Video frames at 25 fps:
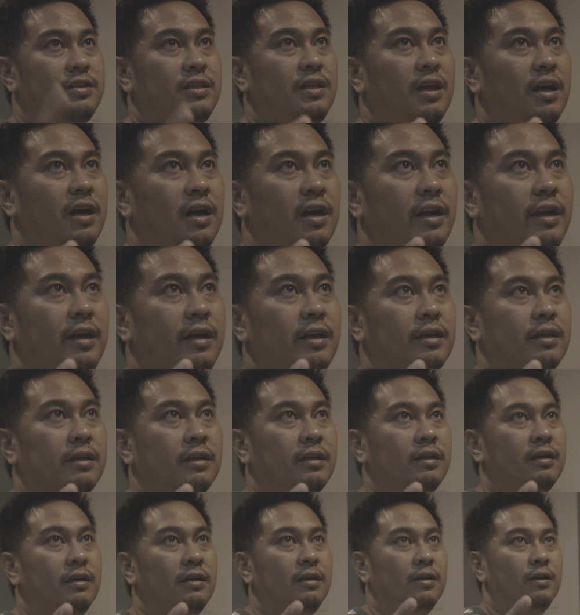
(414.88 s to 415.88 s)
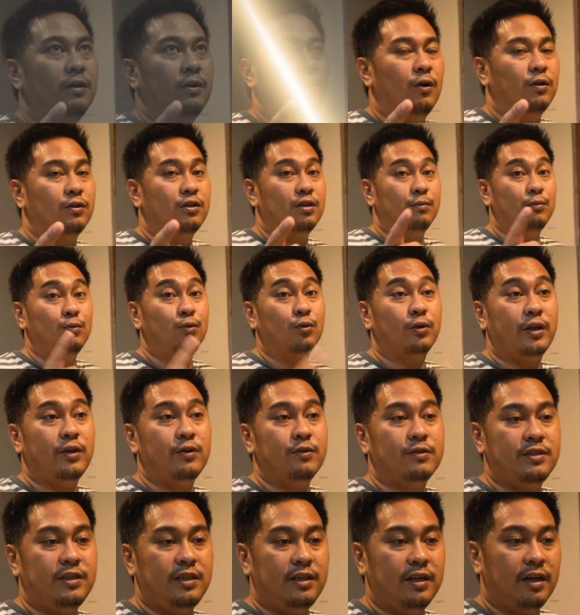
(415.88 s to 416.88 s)
system is both quick and
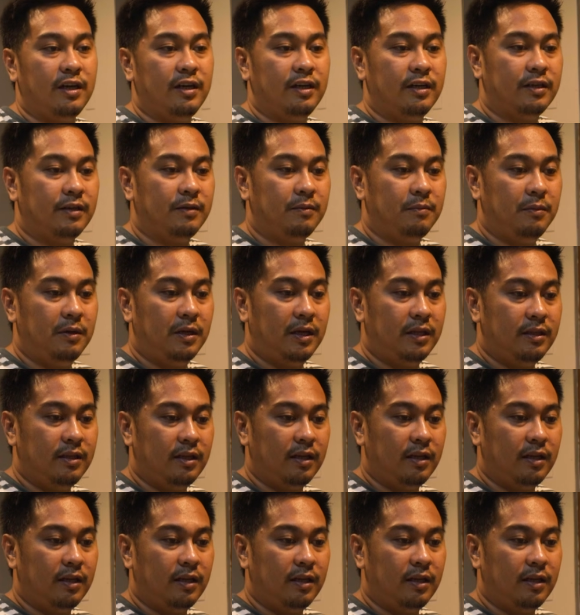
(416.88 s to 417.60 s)
virtually silent,